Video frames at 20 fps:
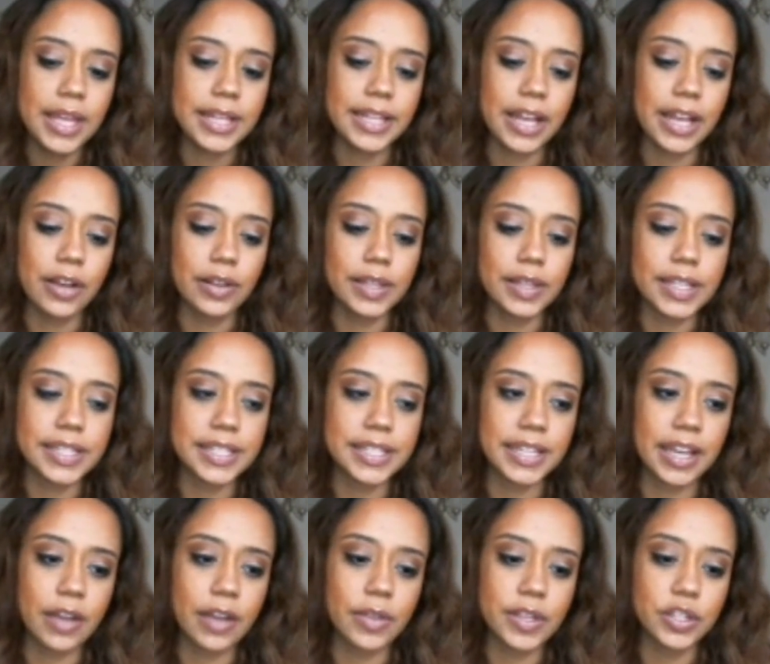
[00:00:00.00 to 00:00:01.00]
Now, let's
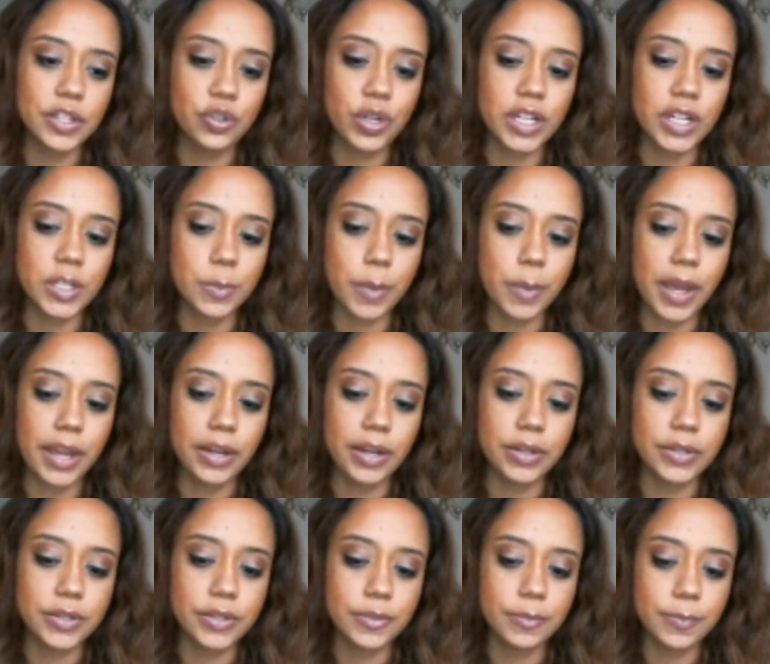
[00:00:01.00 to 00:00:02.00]
see how this
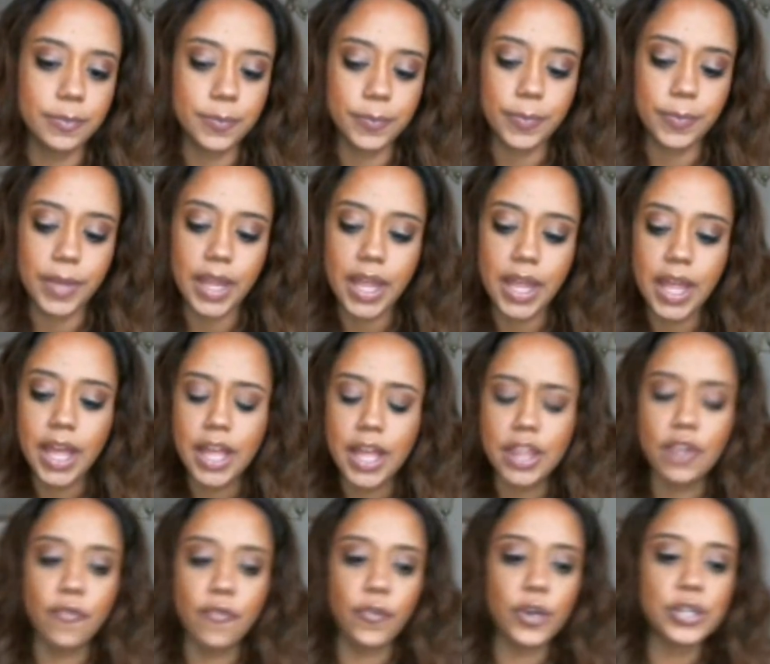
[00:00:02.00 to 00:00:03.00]
transpires.
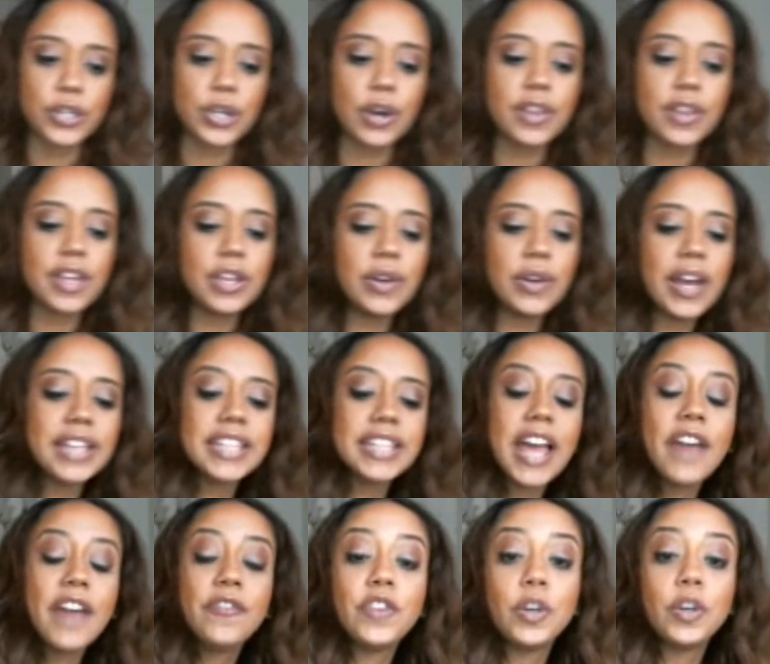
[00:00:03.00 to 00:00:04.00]
The first card that you guys
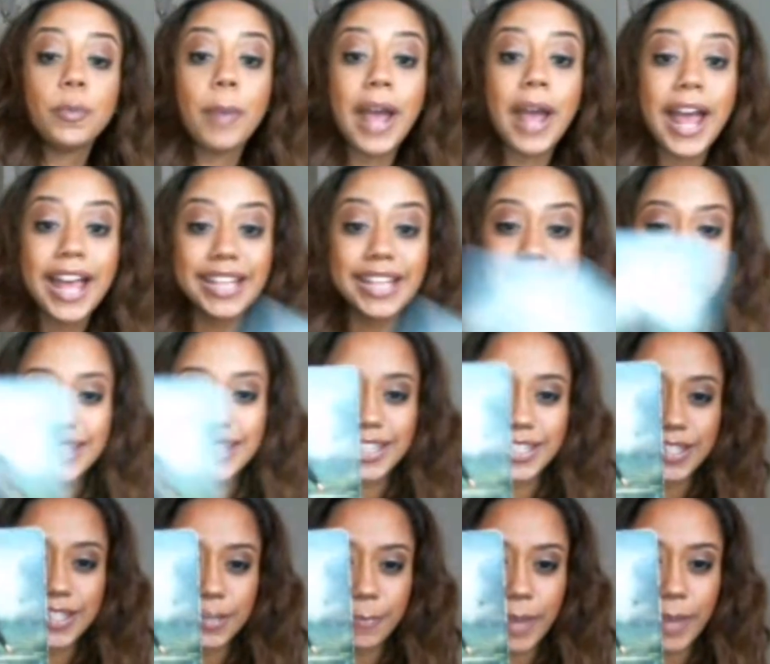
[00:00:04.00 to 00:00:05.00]
have for your past
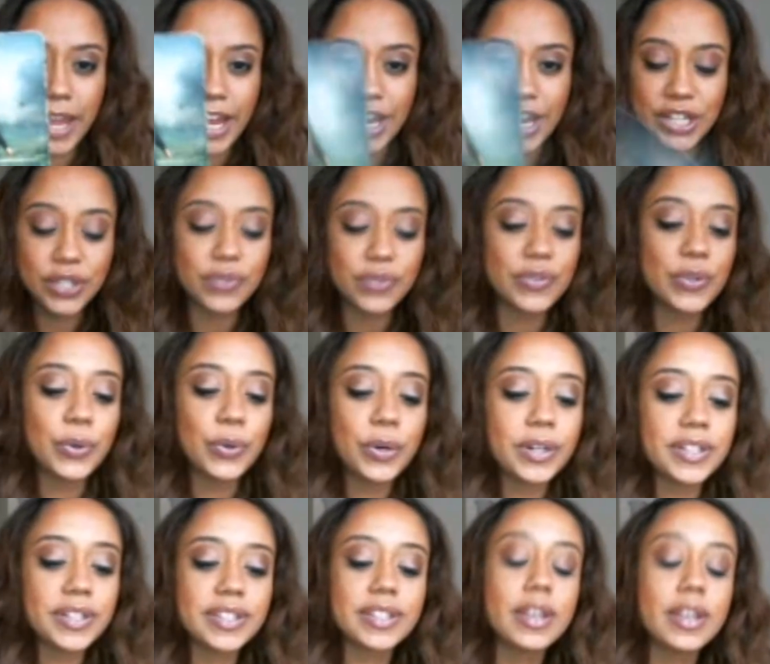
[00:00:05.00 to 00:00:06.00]
is the Page of
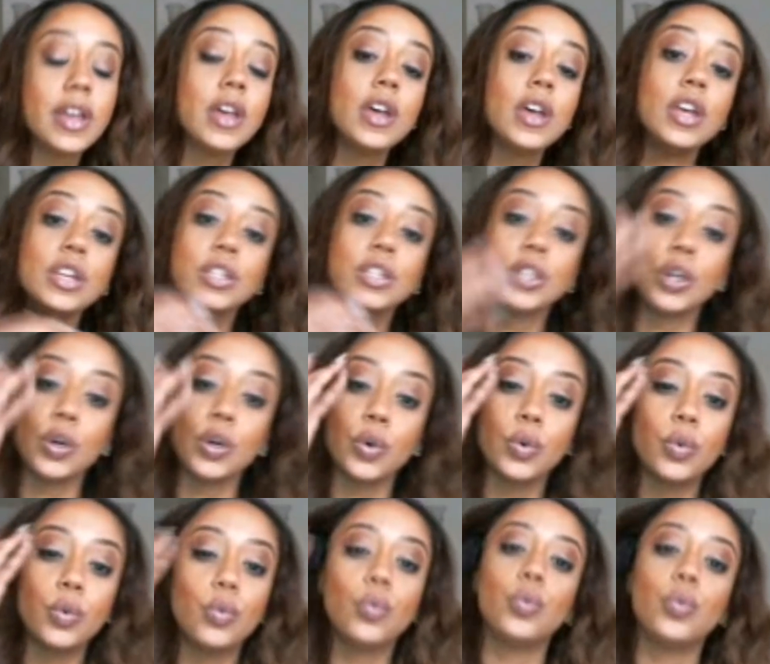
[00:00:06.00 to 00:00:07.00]
Swords.
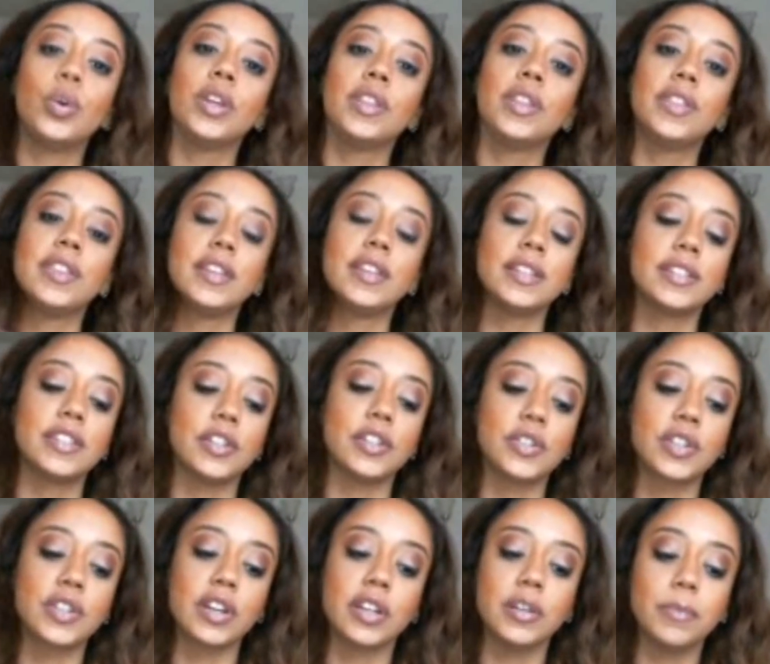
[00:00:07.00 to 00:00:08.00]
So with this,
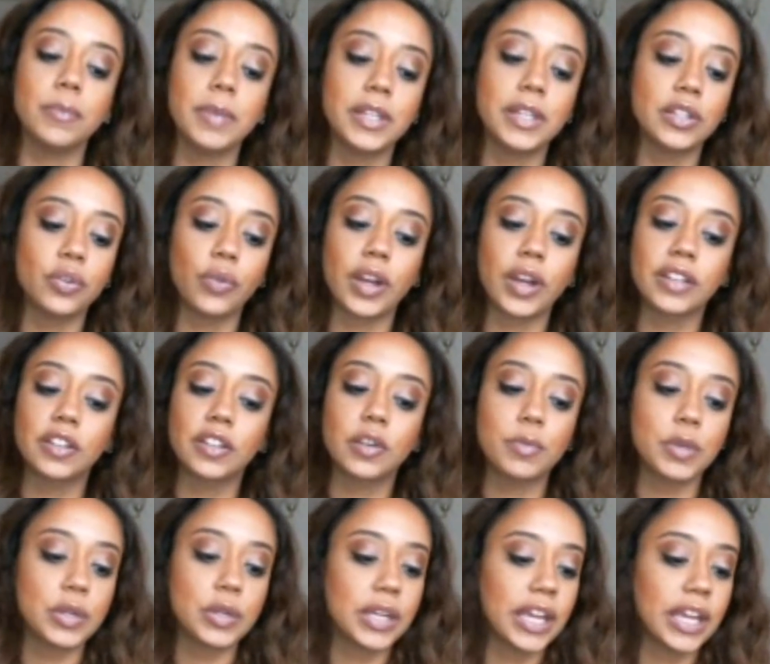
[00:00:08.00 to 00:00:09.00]
there's going to be direct
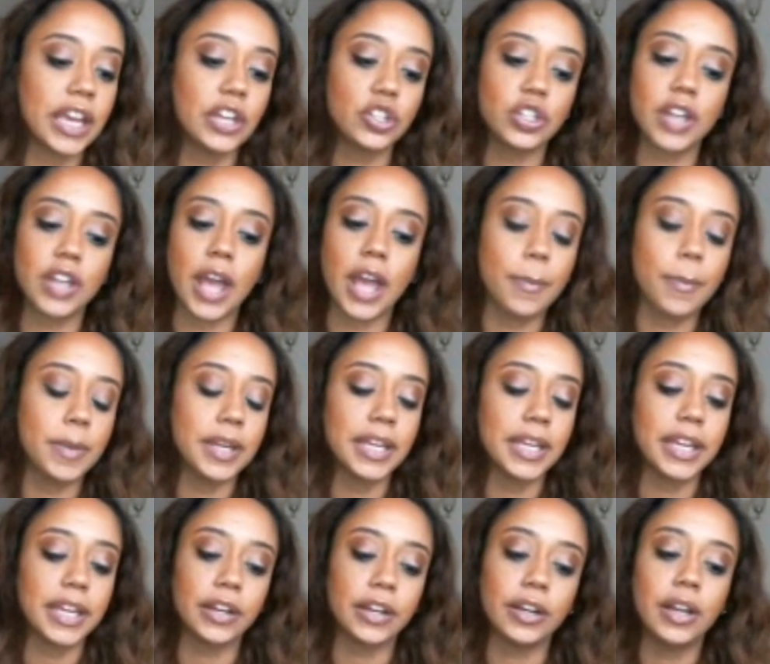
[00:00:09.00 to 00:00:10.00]
communication happening
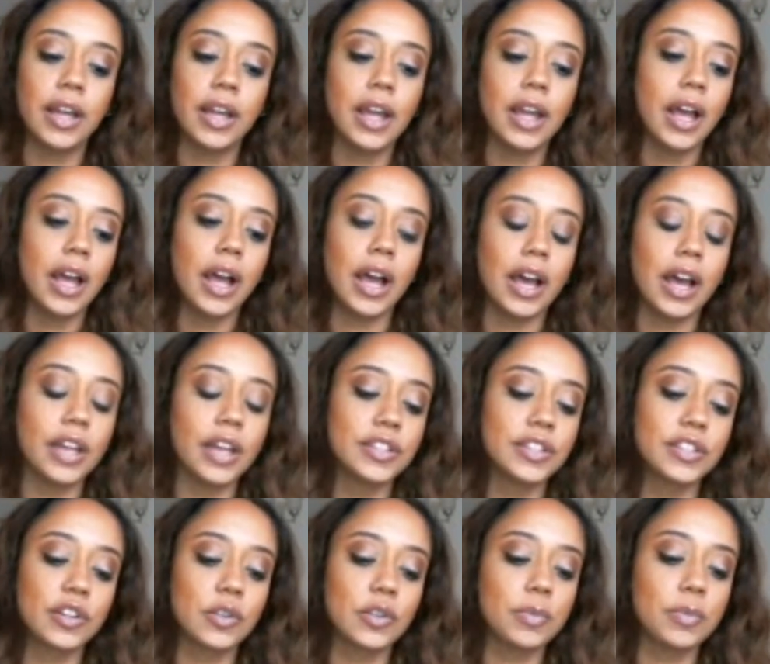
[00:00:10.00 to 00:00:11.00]
here.
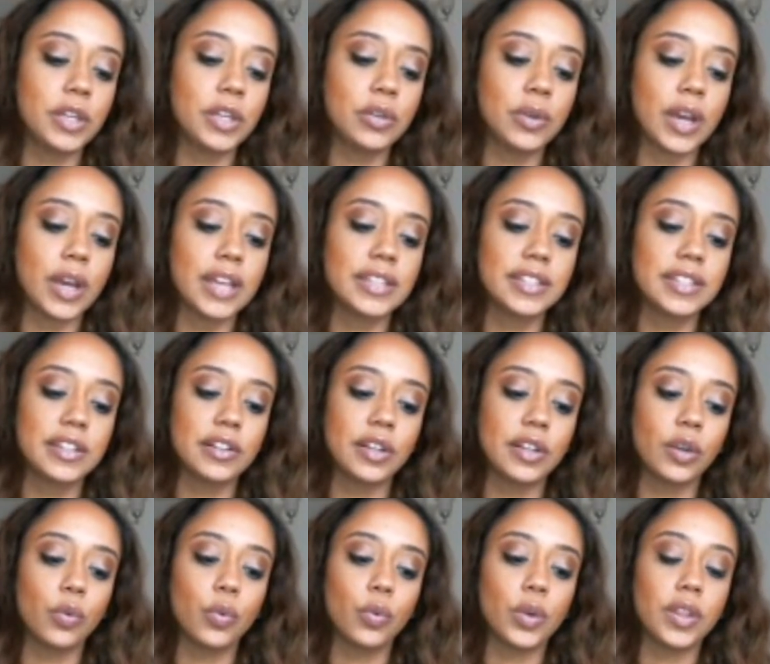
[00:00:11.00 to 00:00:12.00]
This could be you guys
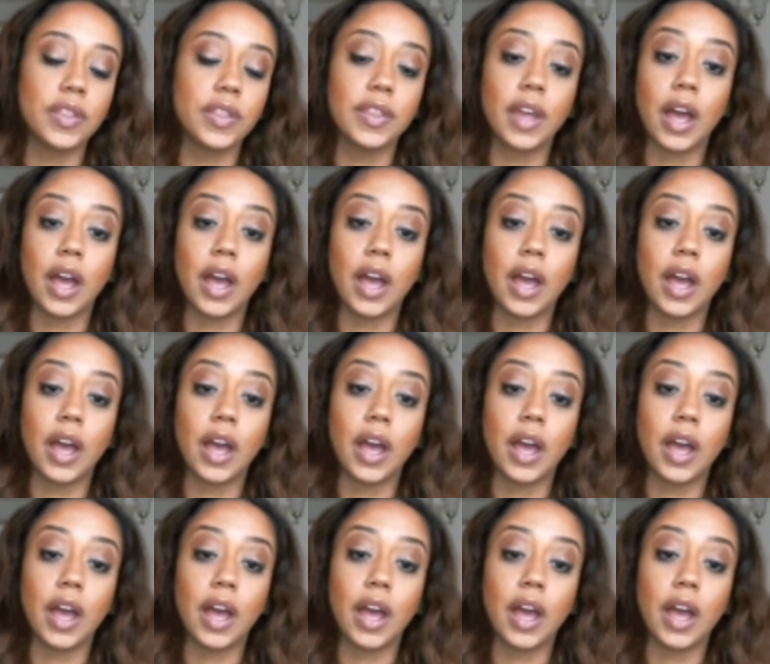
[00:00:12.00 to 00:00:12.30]
dealing with